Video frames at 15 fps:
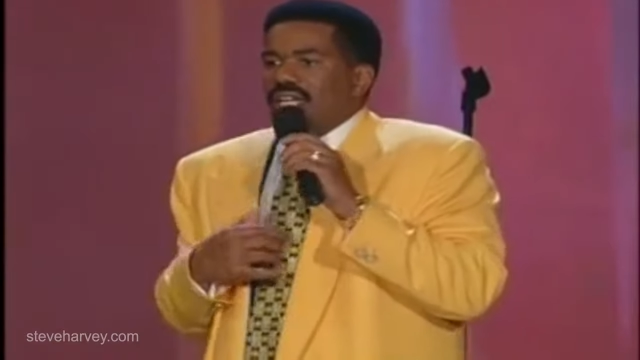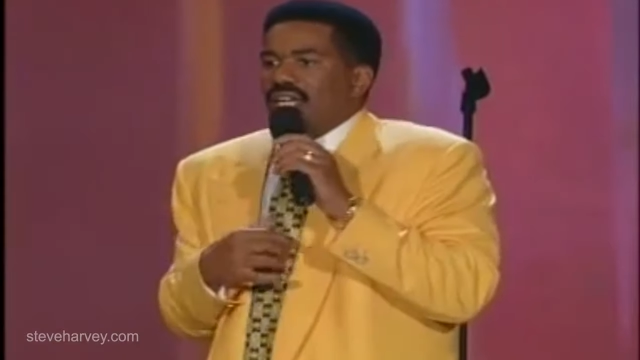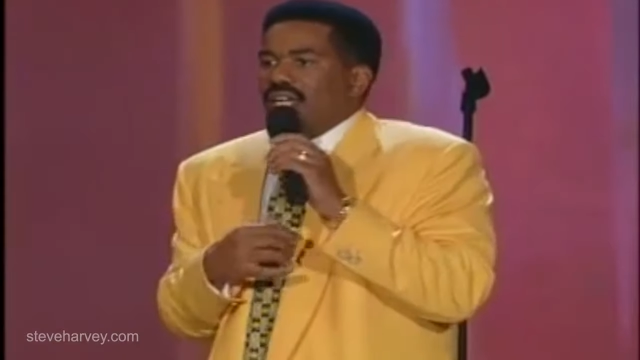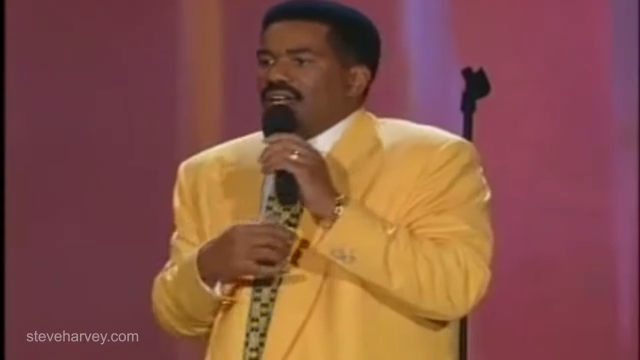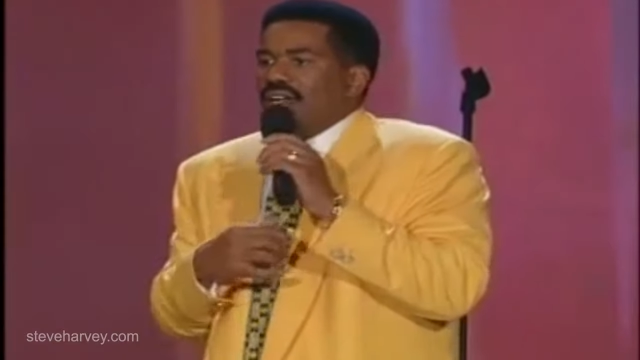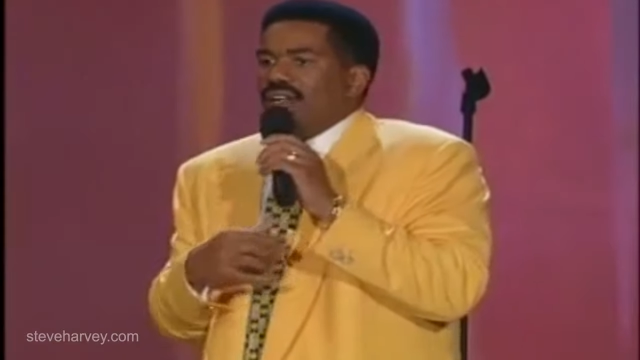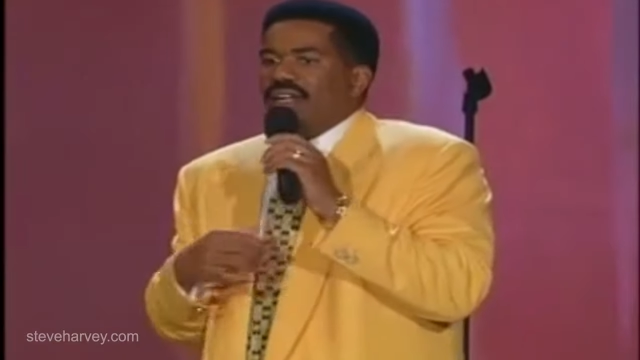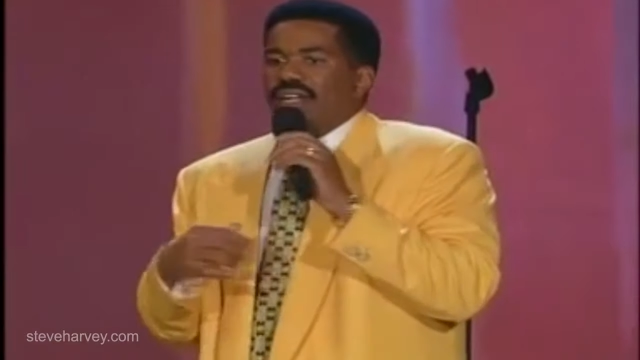
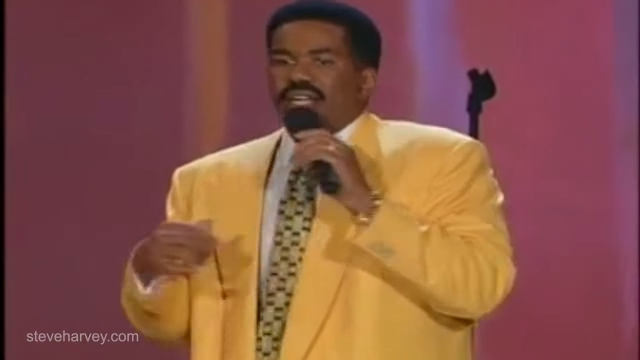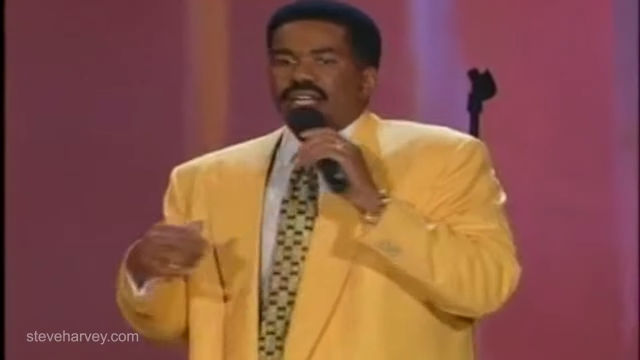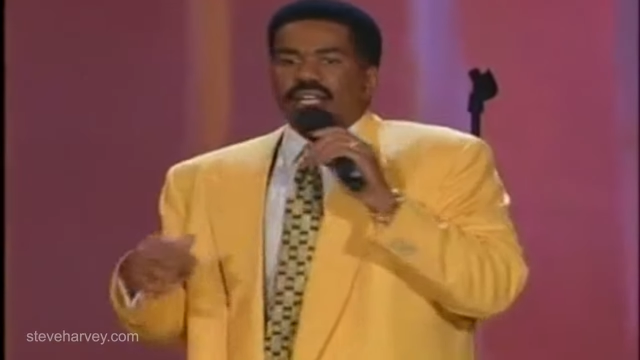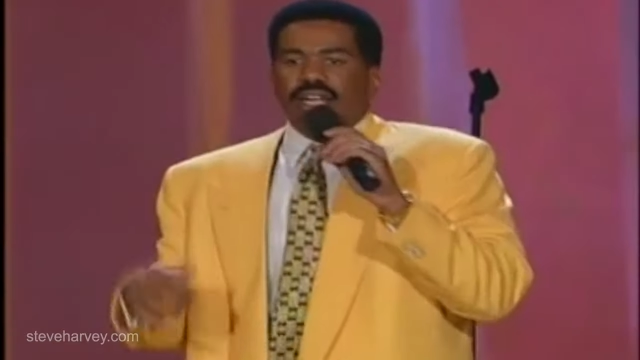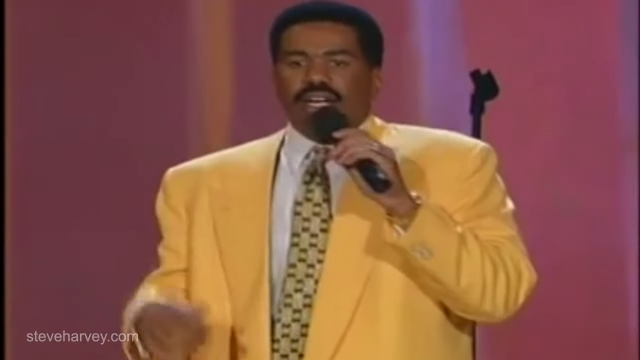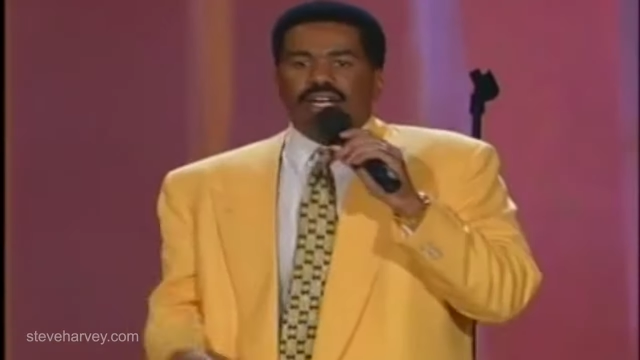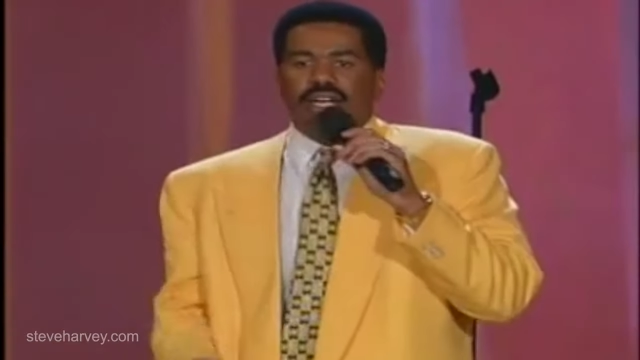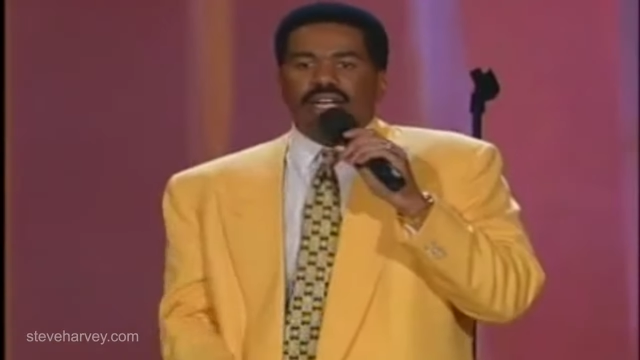look,
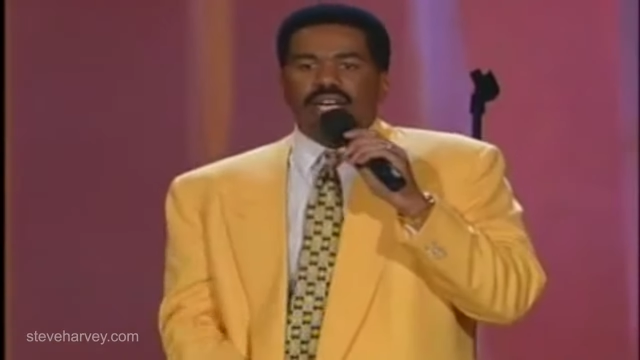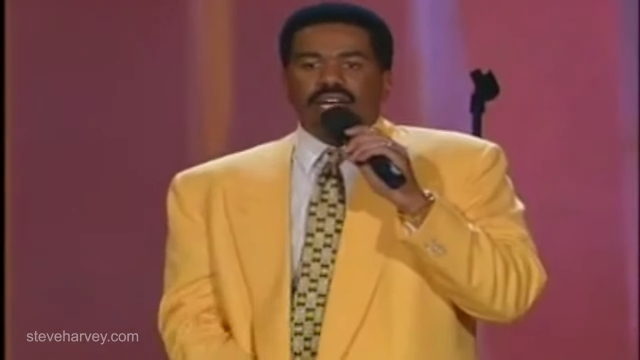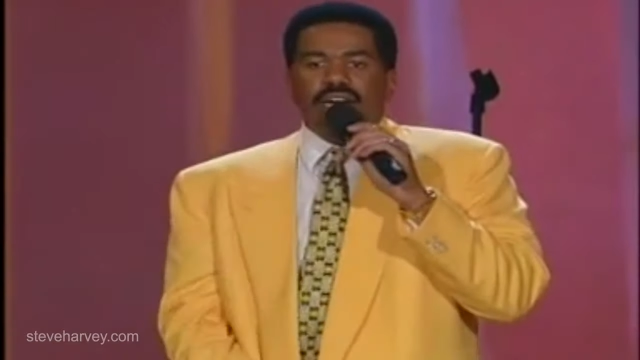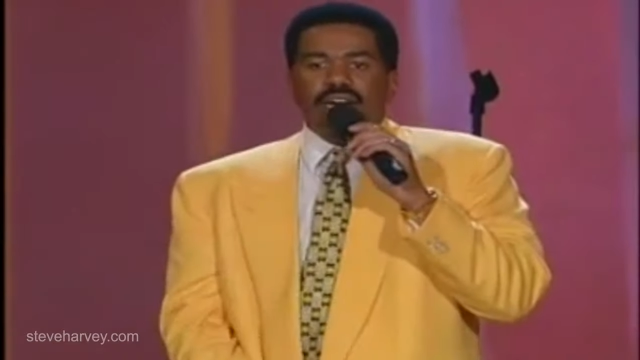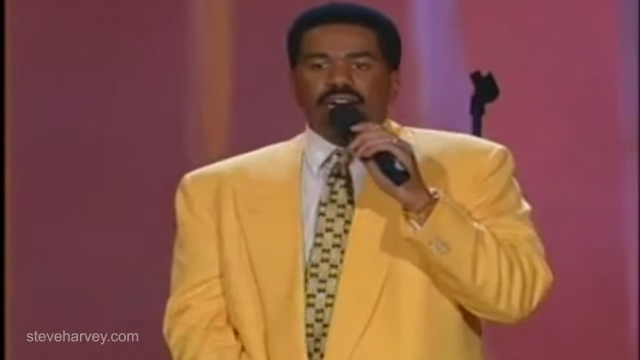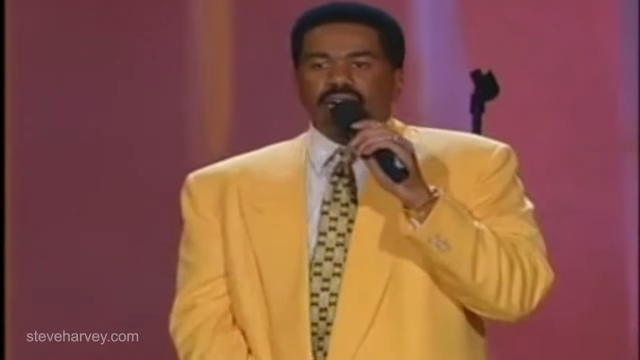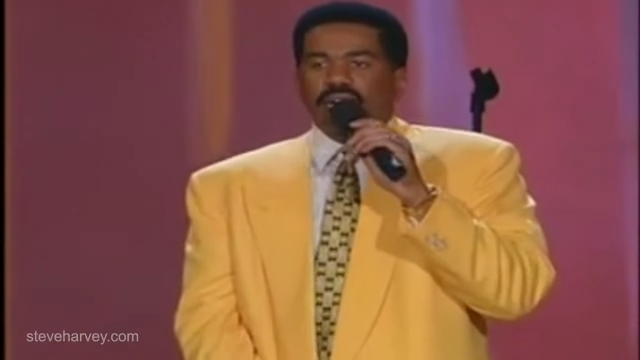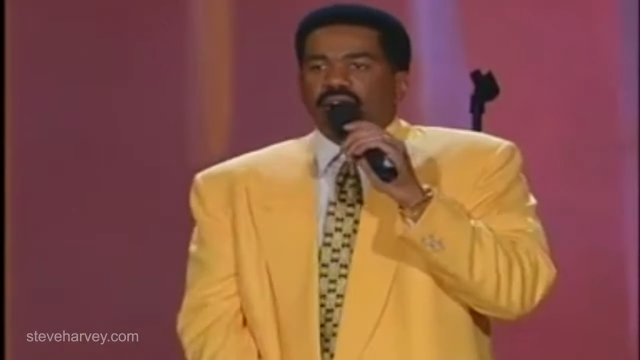look.
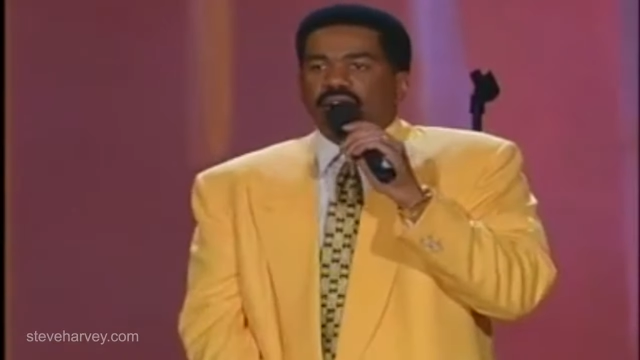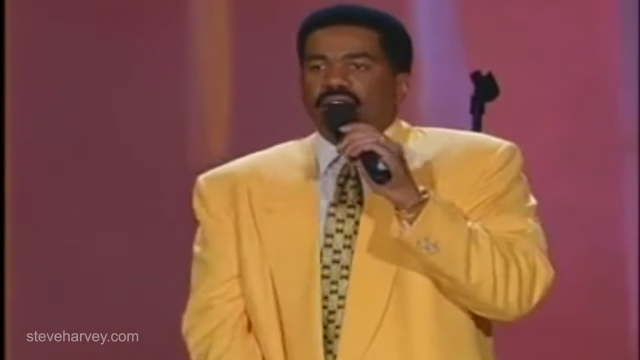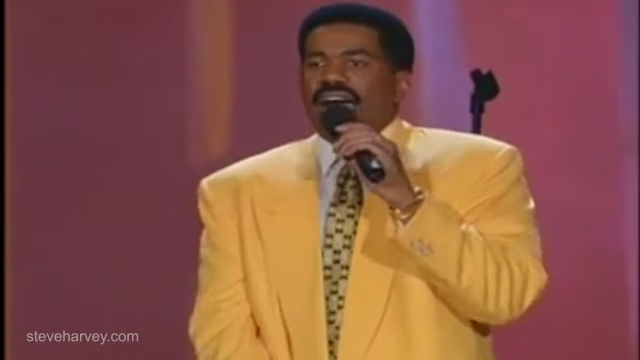look.